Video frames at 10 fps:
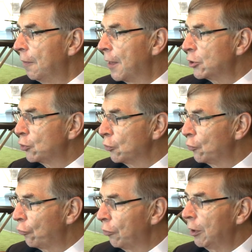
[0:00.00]
that sort
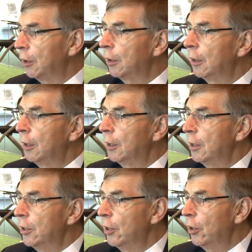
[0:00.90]
of thing
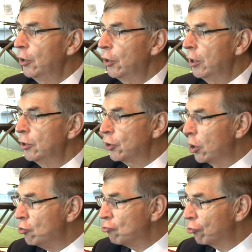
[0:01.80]
is
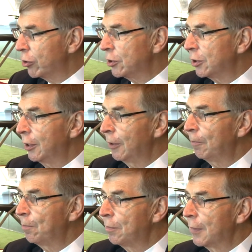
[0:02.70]
interesting, mm
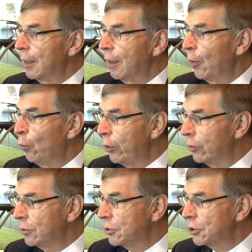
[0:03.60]
and we
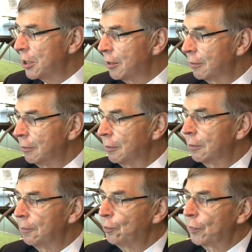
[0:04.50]
understand
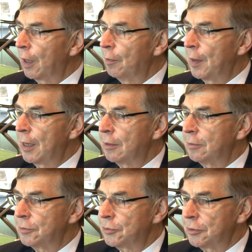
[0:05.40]

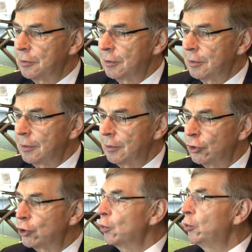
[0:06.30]
about
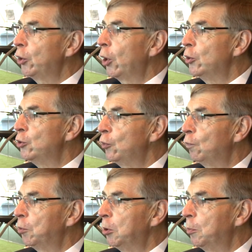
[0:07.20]
the sociology of
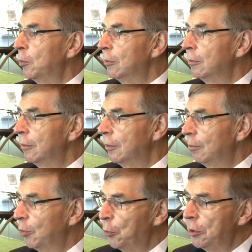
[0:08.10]
people, yeah.
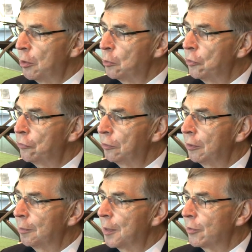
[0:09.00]
but we know
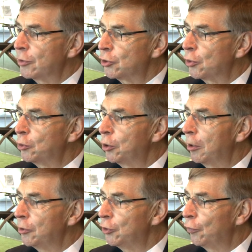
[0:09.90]
nothing about the
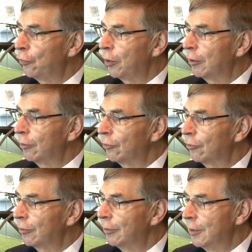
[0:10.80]
sociology of things.
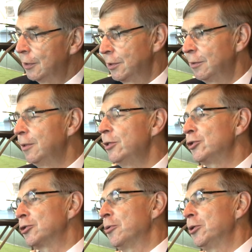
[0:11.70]
Mm. So
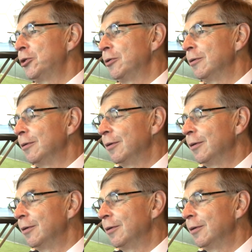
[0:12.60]
here's a question